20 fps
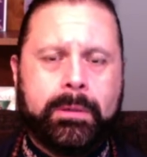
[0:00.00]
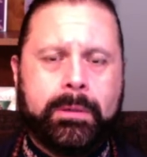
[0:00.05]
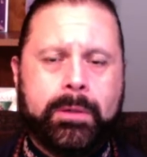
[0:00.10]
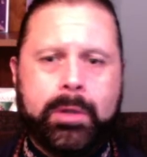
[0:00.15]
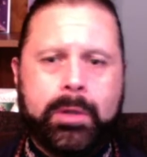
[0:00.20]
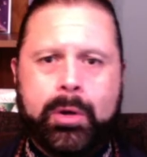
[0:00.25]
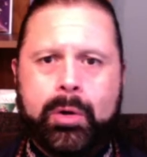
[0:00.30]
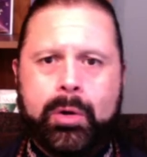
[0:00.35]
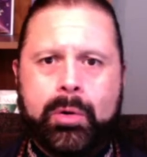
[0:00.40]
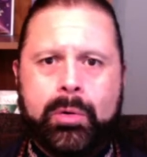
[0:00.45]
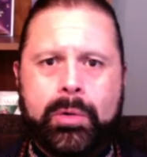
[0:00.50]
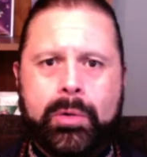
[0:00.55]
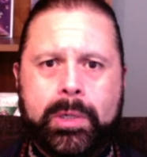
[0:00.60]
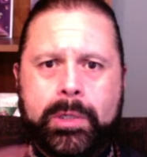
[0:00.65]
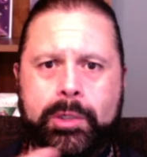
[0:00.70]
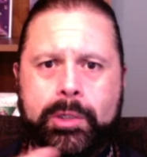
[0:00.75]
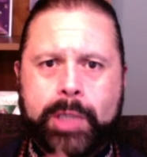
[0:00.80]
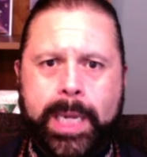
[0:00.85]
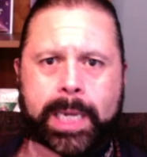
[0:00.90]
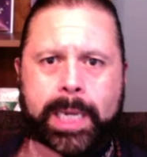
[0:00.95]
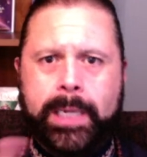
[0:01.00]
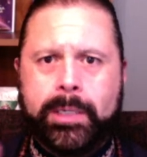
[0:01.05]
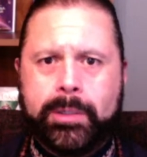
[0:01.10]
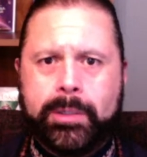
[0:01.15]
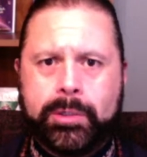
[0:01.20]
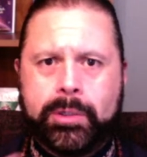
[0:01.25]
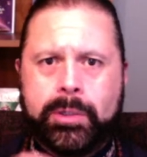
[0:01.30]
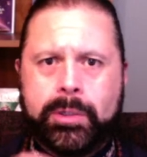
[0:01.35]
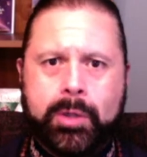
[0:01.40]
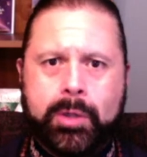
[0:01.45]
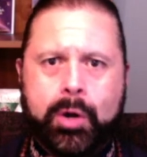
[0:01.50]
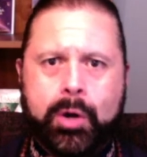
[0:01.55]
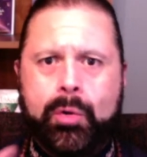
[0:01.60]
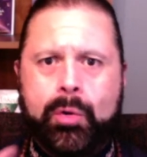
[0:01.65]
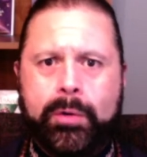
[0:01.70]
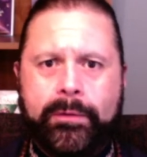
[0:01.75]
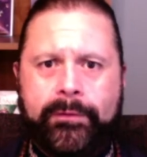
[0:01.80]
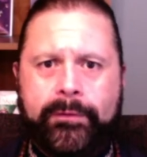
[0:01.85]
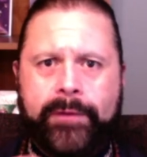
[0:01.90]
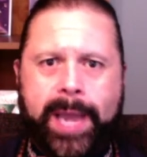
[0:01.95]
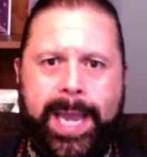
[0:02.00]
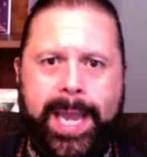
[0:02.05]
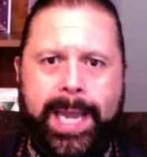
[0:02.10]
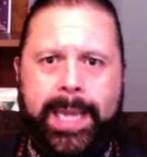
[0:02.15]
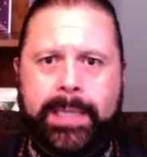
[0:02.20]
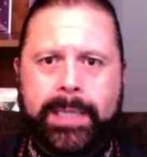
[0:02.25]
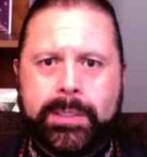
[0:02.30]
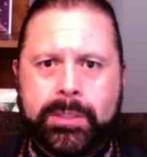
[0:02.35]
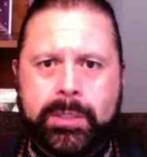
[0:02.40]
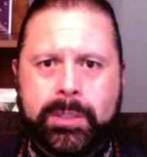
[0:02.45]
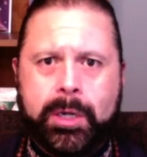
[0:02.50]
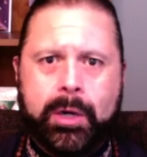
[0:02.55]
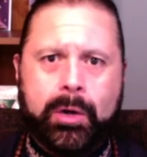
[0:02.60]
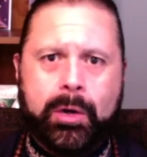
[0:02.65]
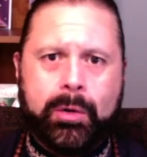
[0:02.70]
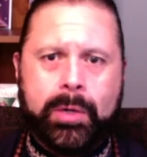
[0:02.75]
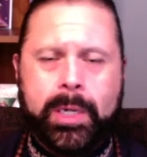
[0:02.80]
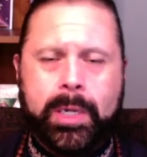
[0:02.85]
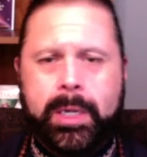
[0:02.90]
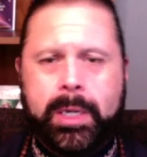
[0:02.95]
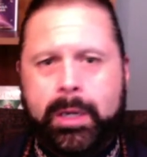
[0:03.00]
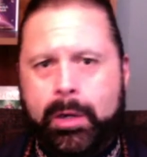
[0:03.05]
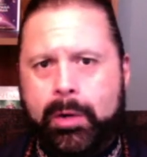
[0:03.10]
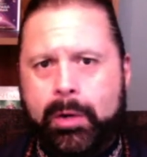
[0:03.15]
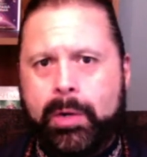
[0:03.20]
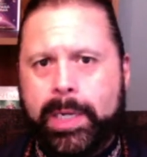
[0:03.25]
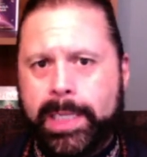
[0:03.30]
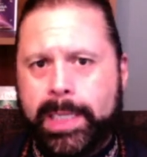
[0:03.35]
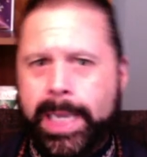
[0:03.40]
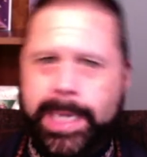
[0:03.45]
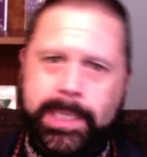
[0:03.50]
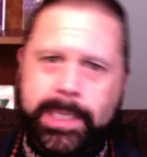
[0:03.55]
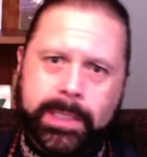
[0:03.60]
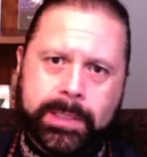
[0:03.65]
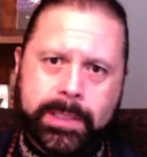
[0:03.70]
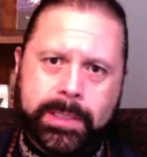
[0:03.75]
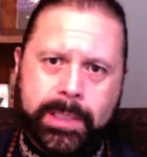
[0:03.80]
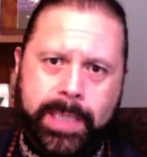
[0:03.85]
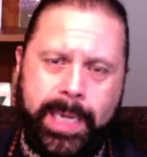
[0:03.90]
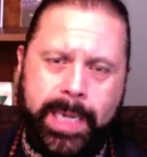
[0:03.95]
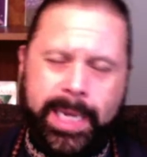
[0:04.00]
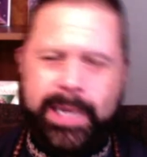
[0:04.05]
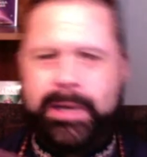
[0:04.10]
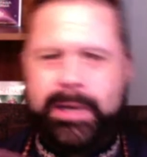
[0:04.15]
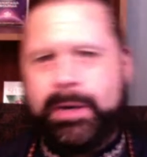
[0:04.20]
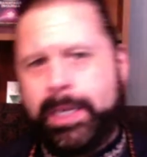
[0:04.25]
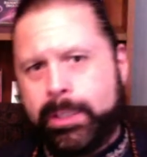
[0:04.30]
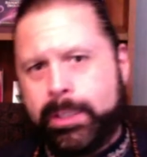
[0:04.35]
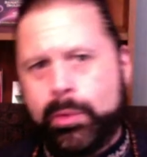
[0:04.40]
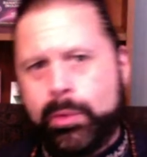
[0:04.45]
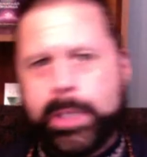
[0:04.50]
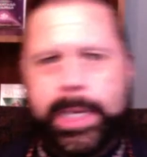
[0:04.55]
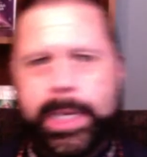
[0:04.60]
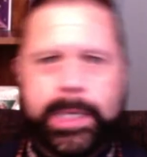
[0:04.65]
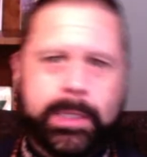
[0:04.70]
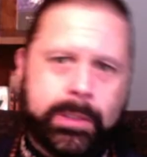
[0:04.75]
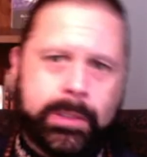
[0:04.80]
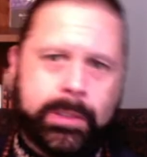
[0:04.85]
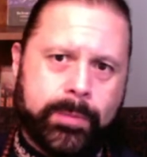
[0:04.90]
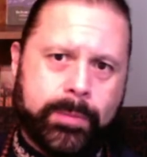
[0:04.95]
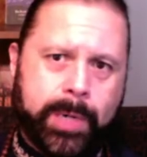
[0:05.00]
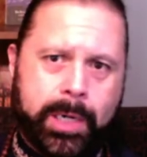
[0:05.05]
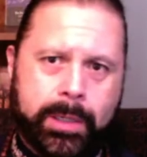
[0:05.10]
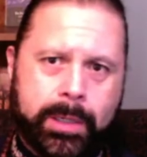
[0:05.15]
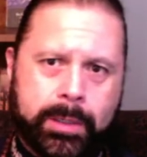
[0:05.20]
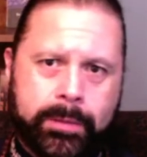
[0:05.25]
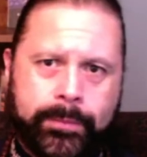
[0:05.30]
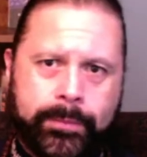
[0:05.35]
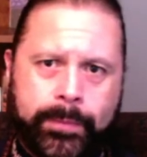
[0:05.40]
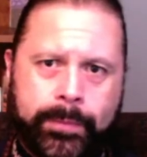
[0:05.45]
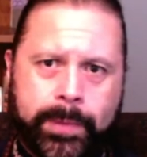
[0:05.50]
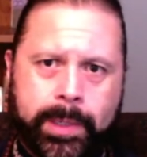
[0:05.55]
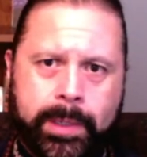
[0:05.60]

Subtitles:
No change, no fads, no, oh, I like this today, oh, I don't like it tomorrow.